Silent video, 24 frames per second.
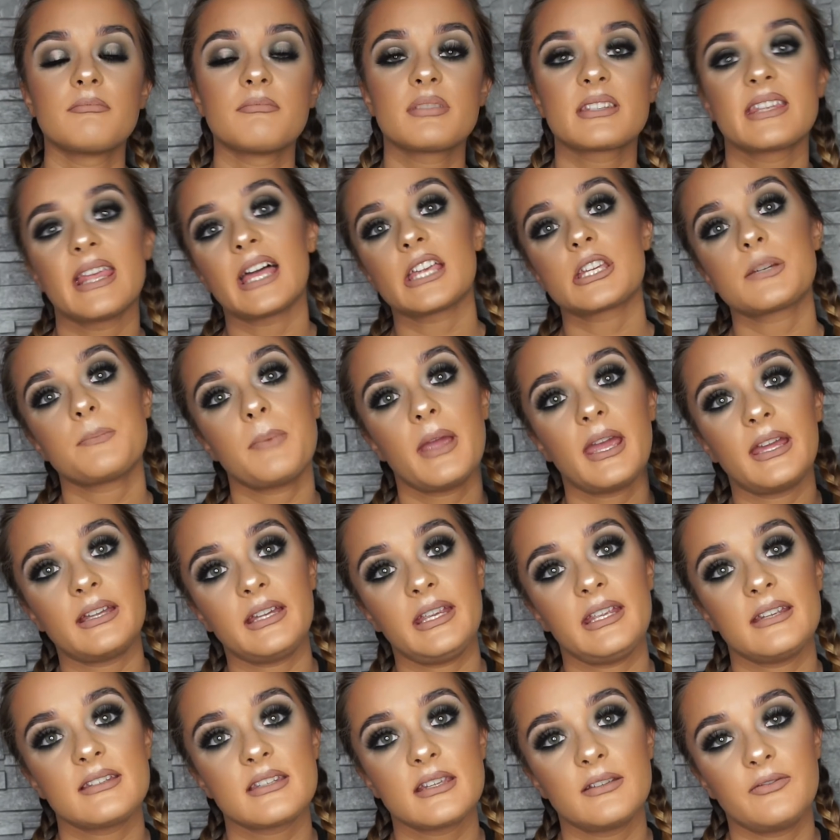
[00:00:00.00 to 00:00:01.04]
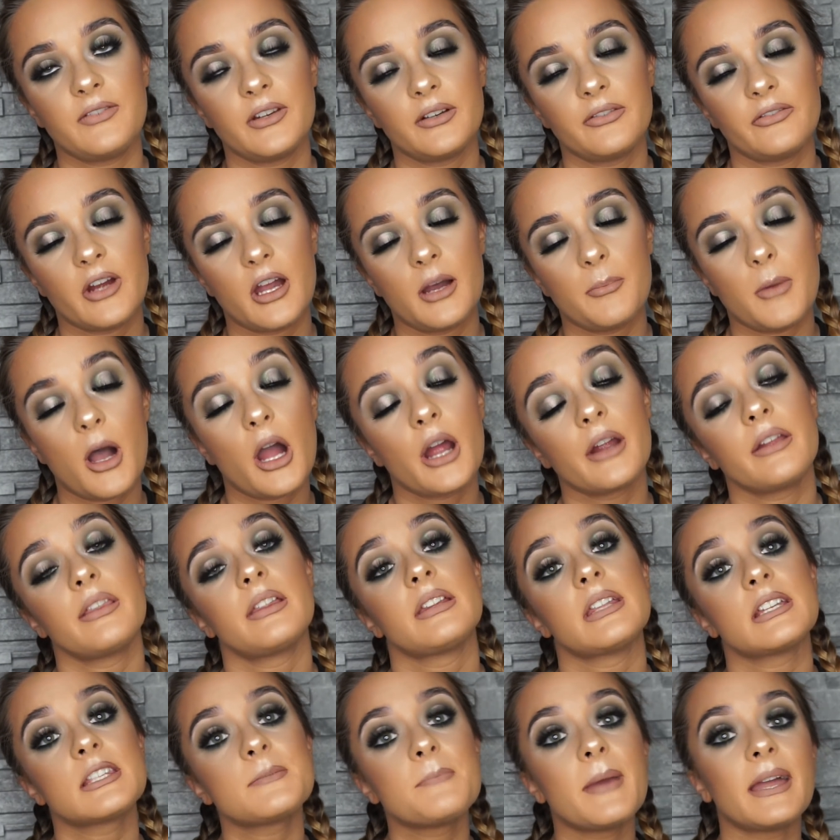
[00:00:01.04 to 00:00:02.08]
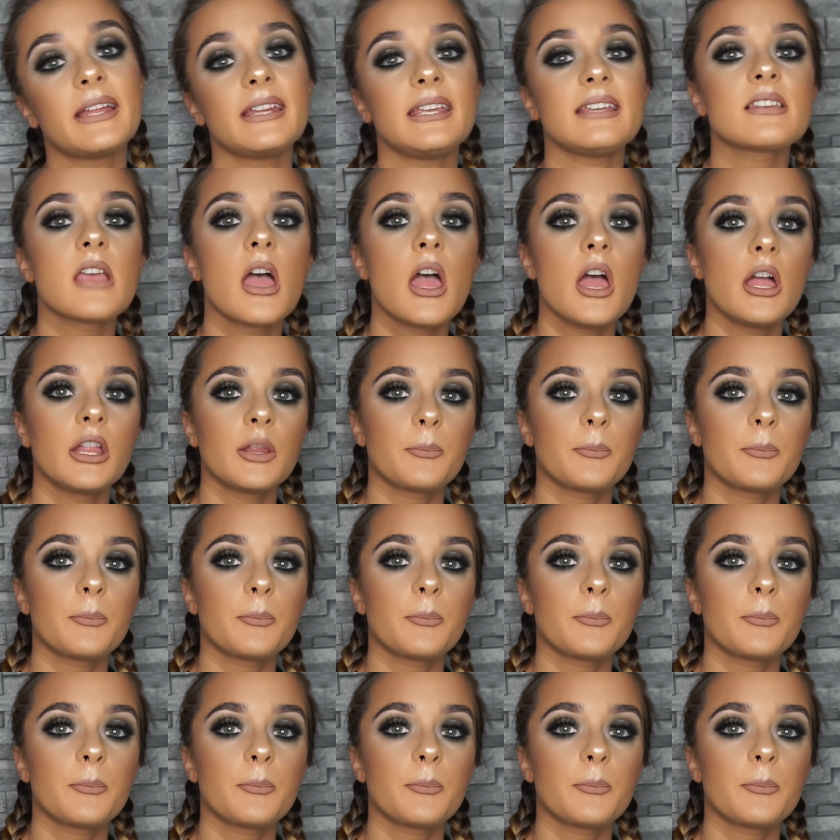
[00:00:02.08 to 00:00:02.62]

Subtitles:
slash Pennies. If you're from Ireland, it's Pennies.